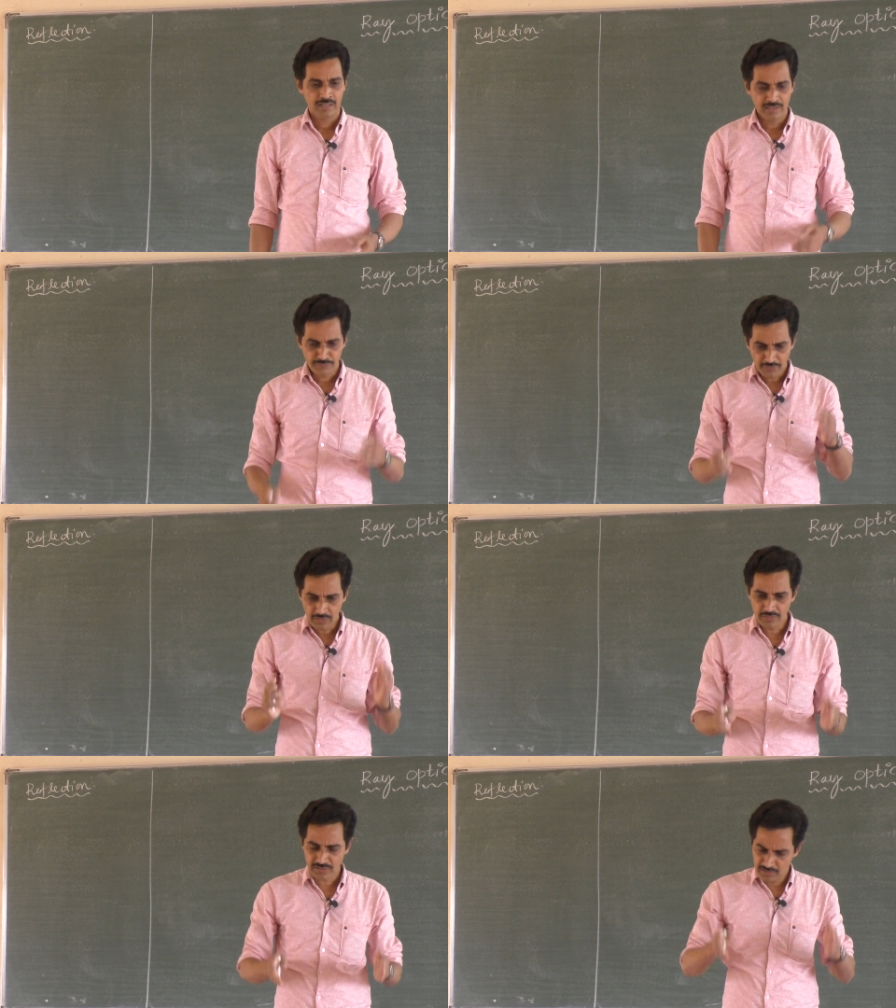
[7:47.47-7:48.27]
It
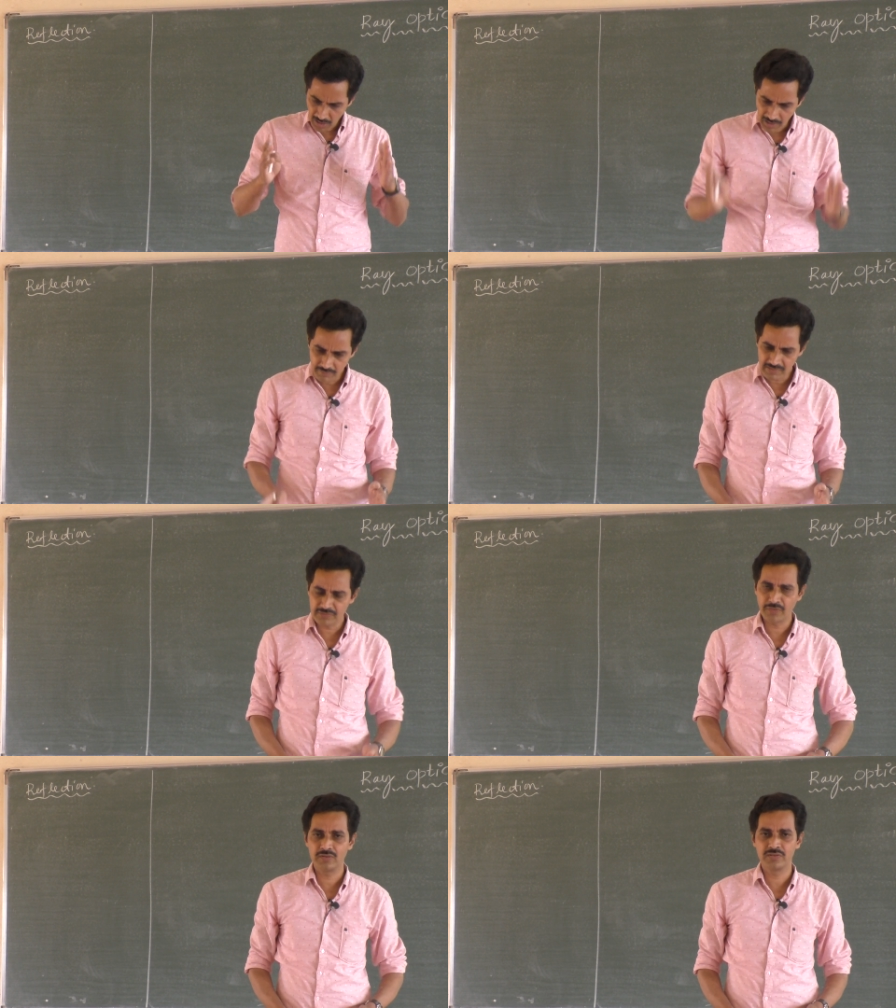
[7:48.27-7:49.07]
follows, it
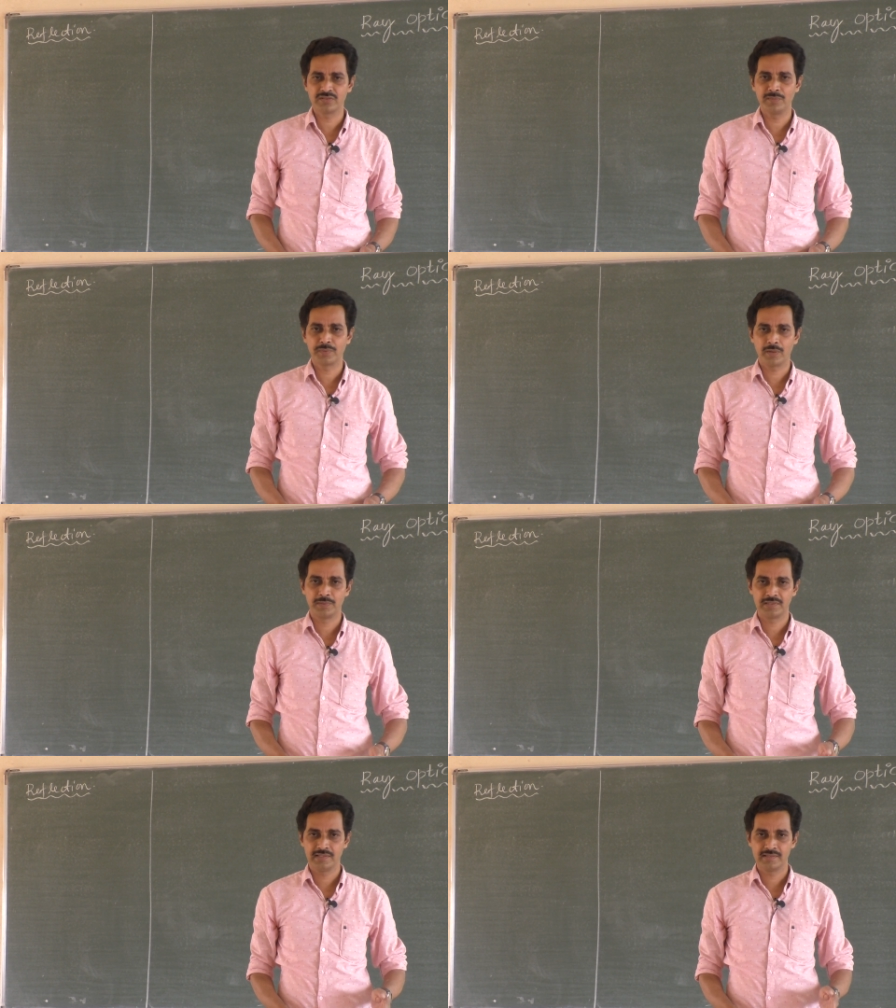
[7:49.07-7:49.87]
always follows some
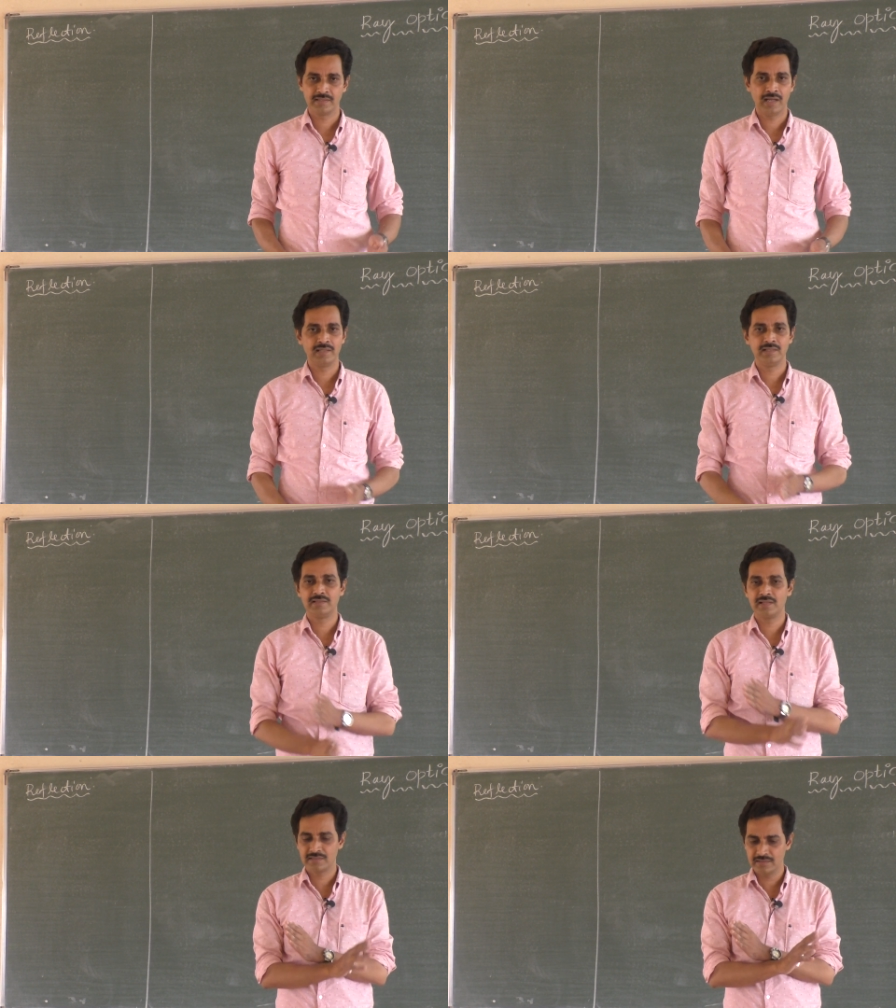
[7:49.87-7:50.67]
properties and
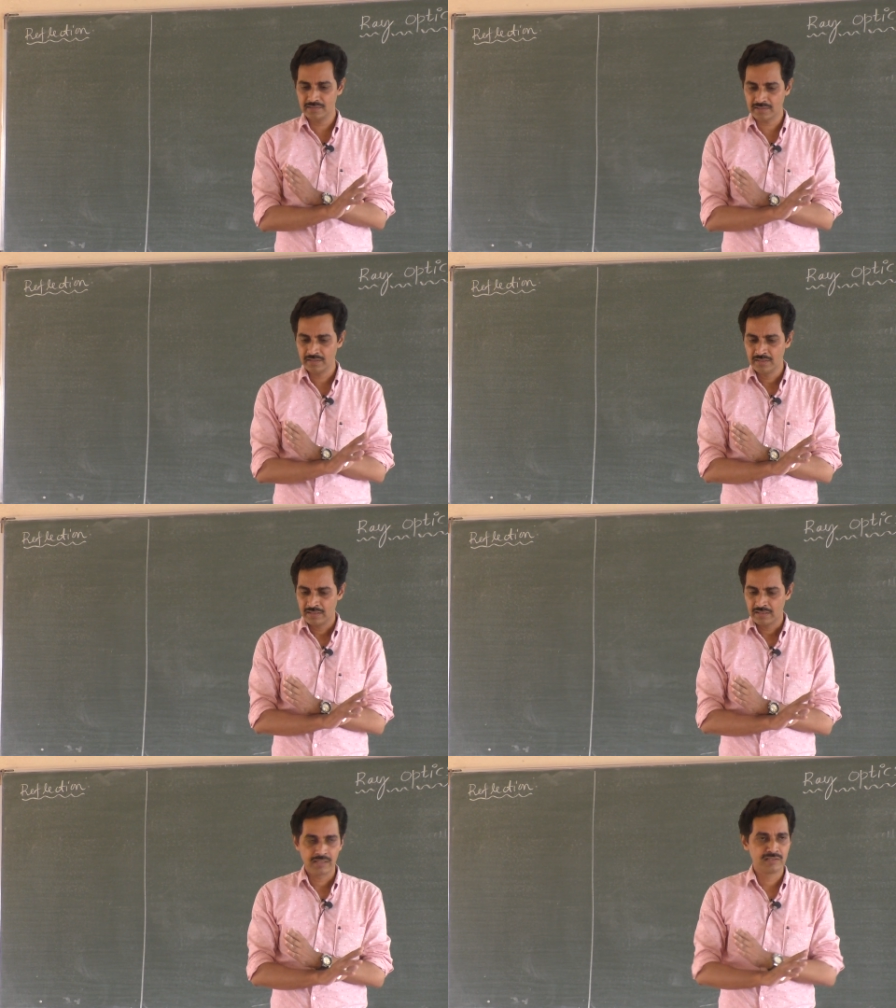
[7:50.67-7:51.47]
it doesn't uh,
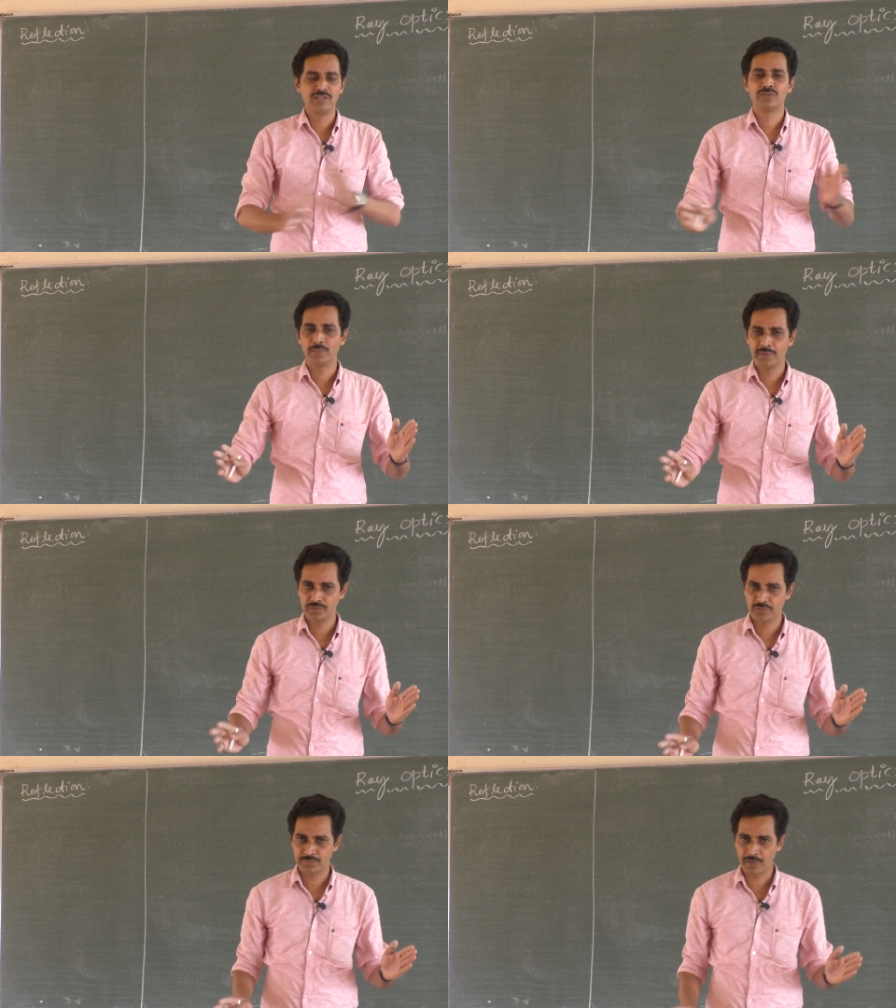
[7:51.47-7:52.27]
uh, disobey
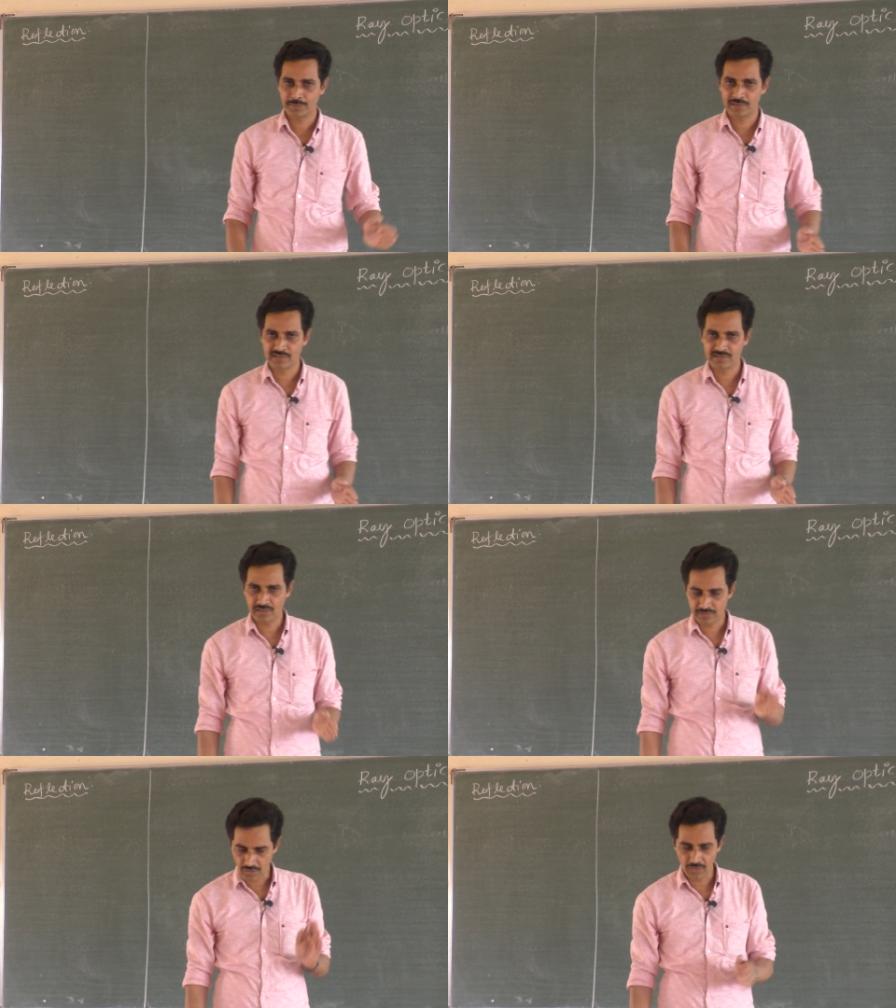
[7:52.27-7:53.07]
those properties
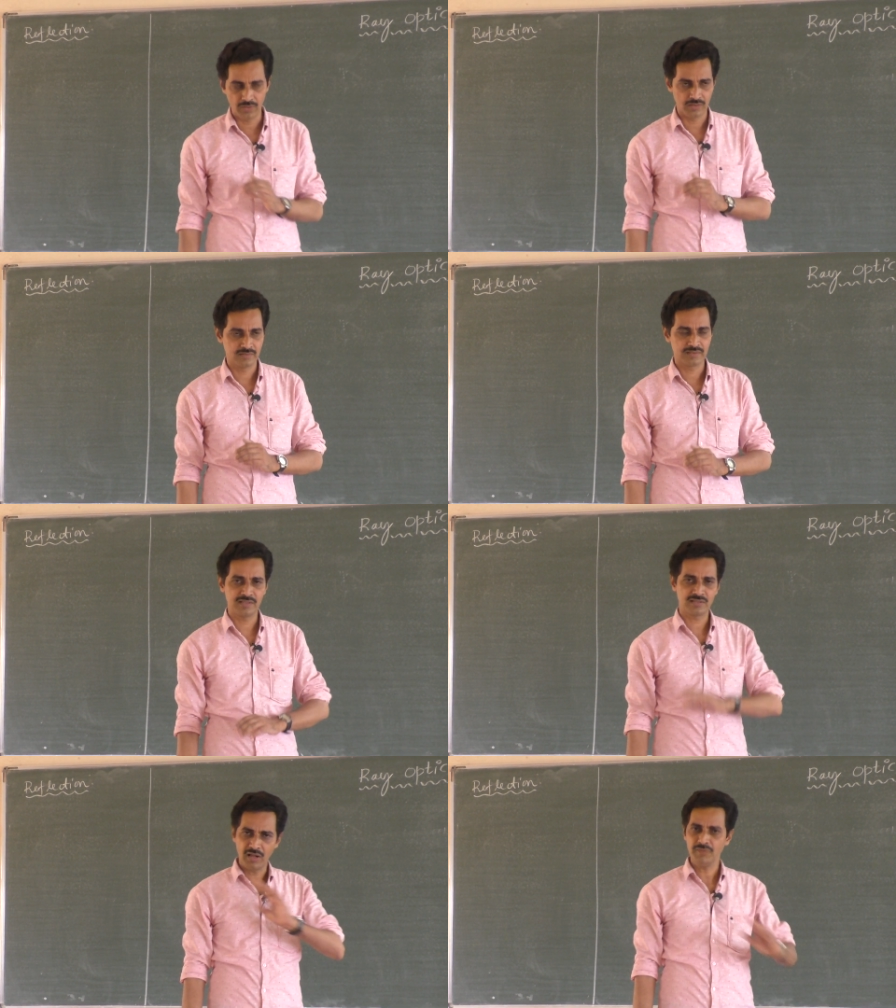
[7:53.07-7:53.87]
at all.
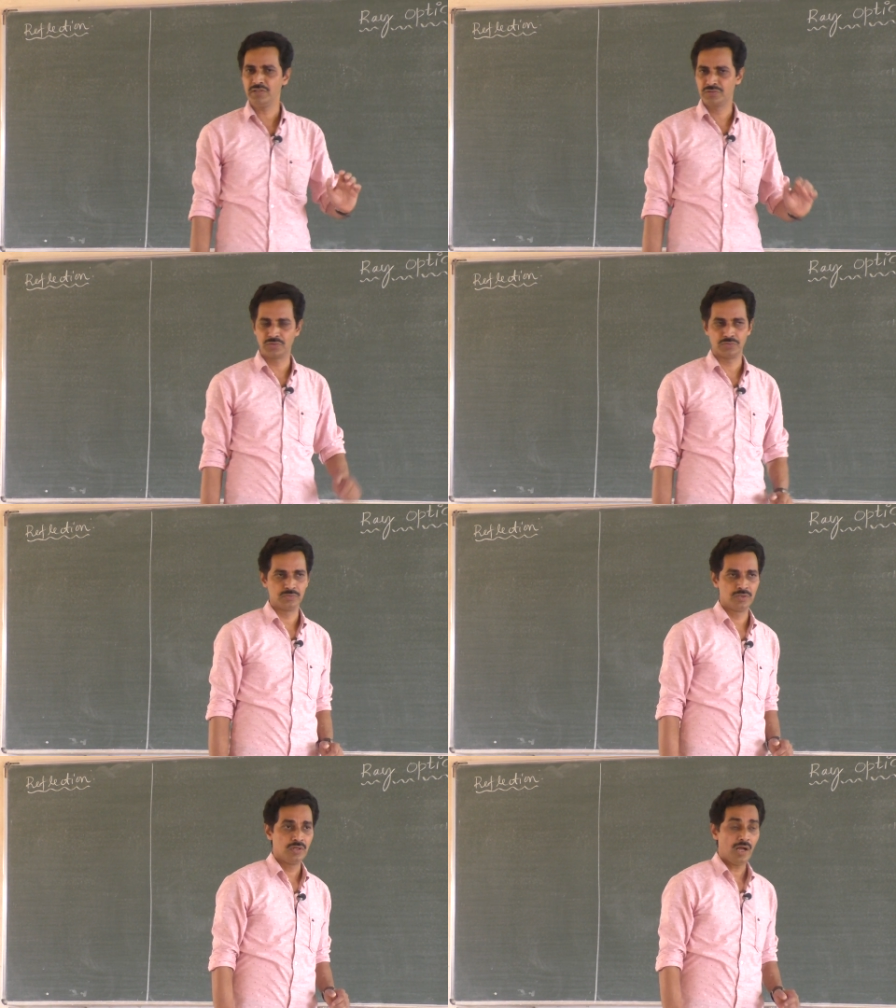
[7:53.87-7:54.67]
That is always true.
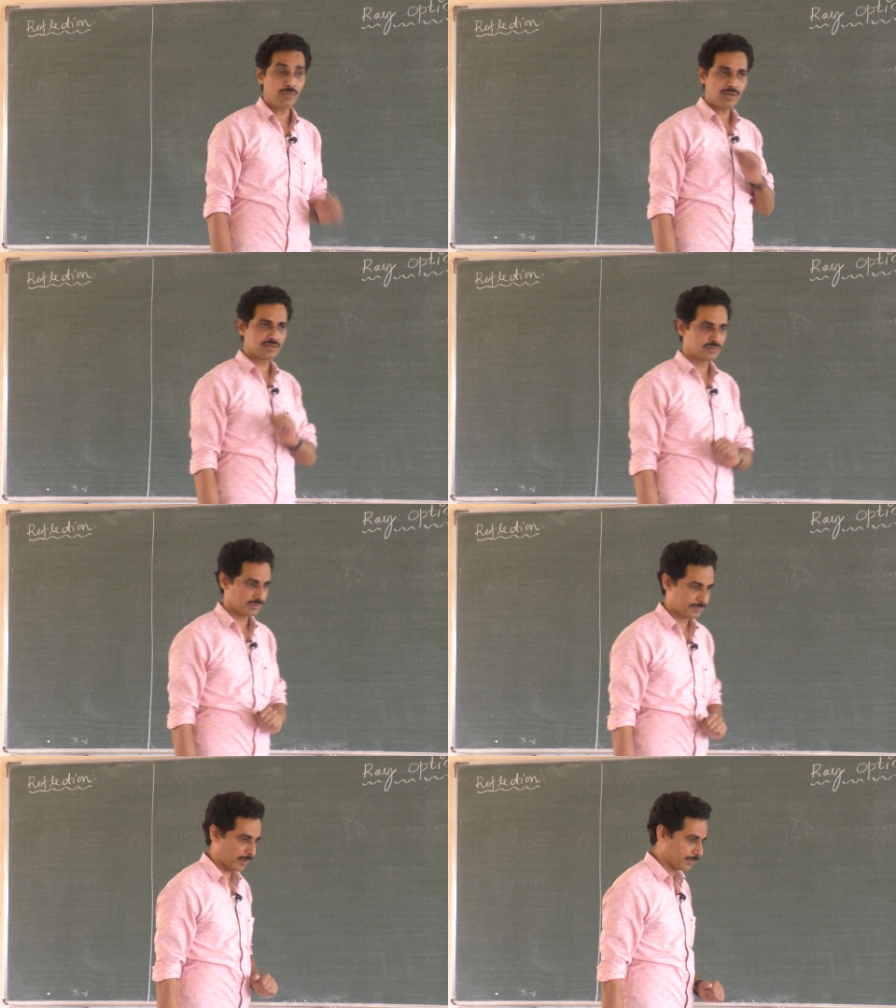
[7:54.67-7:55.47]
And what are
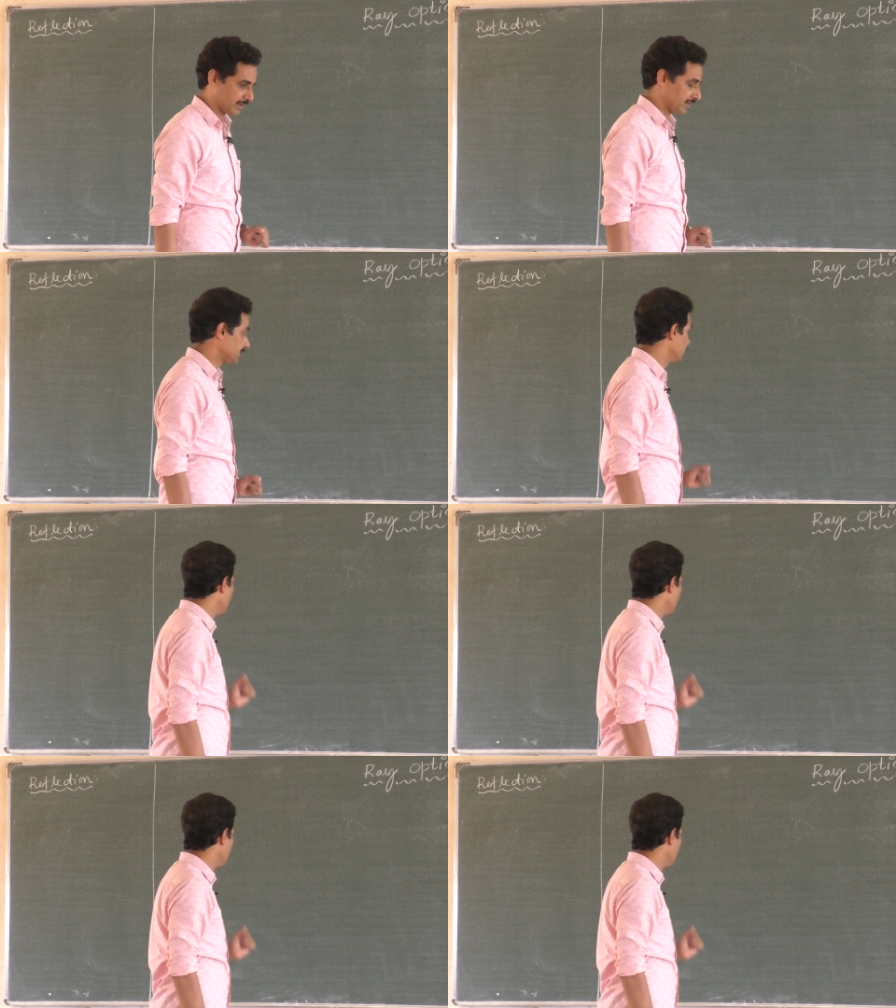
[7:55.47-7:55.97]
those properties?